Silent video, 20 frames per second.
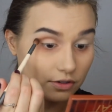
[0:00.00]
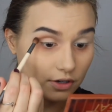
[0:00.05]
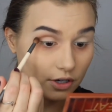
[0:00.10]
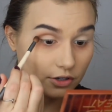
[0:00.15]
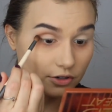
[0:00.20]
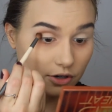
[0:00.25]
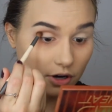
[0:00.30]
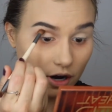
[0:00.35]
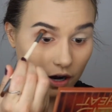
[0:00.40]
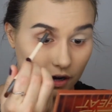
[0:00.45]
so I
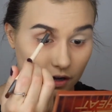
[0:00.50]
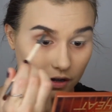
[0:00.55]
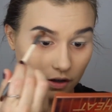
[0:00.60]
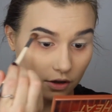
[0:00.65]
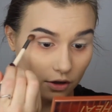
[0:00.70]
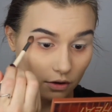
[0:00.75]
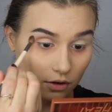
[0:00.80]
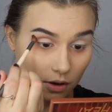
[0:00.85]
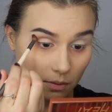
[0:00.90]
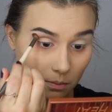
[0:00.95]
try and
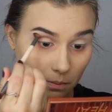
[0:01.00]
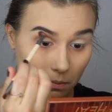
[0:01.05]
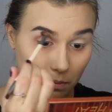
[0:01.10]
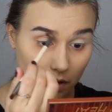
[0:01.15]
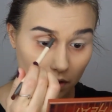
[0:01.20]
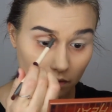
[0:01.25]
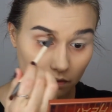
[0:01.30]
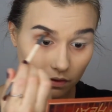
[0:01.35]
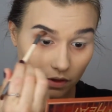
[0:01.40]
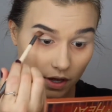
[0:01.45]
go
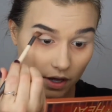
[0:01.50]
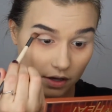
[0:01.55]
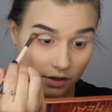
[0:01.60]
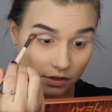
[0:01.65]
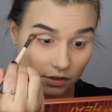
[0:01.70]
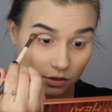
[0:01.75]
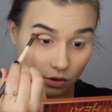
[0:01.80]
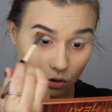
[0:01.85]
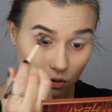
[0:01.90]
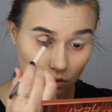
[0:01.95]
above
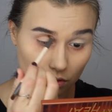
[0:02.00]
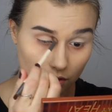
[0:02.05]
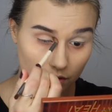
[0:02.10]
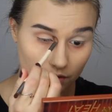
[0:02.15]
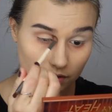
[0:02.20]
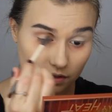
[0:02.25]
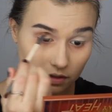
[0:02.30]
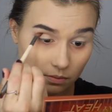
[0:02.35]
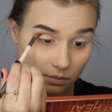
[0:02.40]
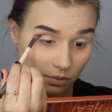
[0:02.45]
that
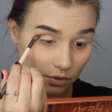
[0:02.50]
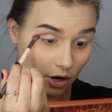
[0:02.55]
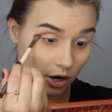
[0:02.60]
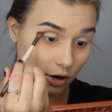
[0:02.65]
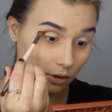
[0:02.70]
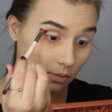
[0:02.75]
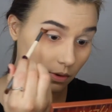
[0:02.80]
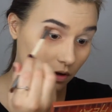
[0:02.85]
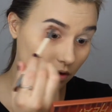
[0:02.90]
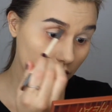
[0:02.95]
towards the
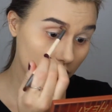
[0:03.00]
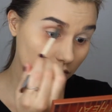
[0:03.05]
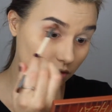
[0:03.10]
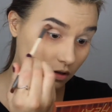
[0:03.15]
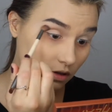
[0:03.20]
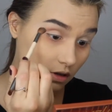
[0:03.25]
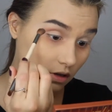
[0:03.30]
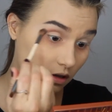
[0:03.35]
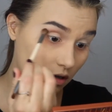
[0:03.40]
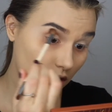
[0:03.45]
brow bone.